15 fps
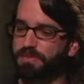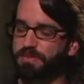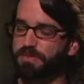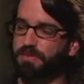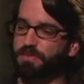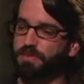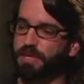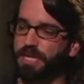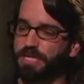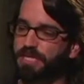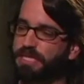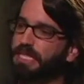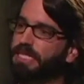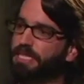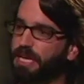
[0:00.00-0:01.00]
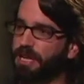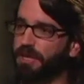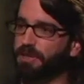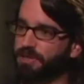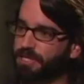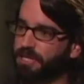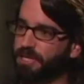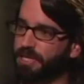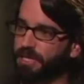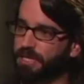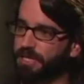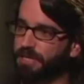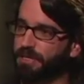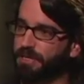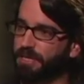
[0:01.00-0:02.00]
of like details
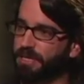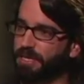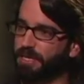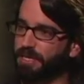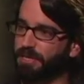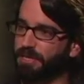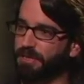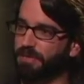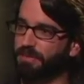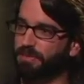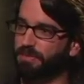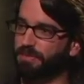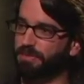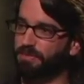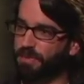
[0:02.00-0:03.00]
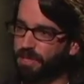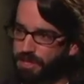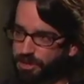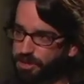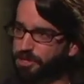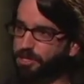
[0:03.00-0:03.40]
in your